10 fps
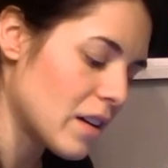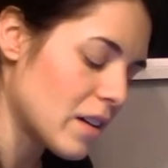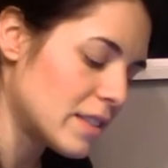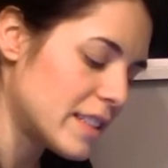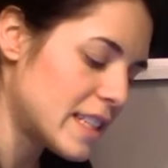
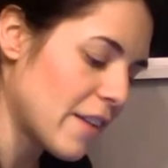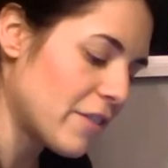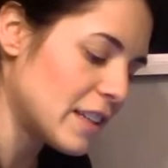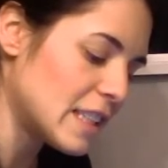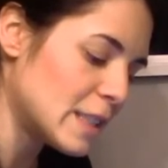
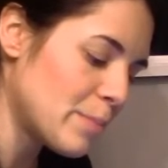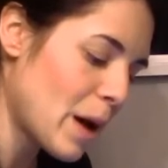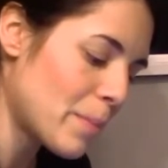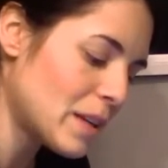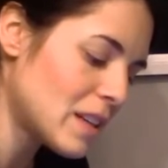Stephanie's
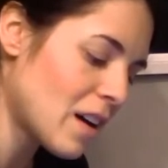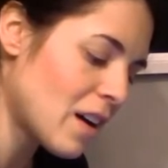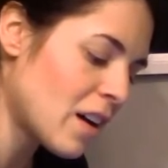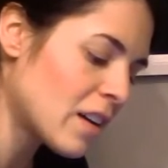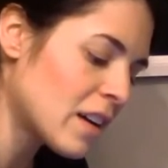puppy
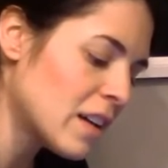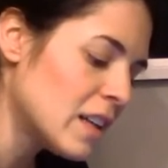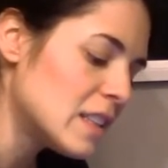dog.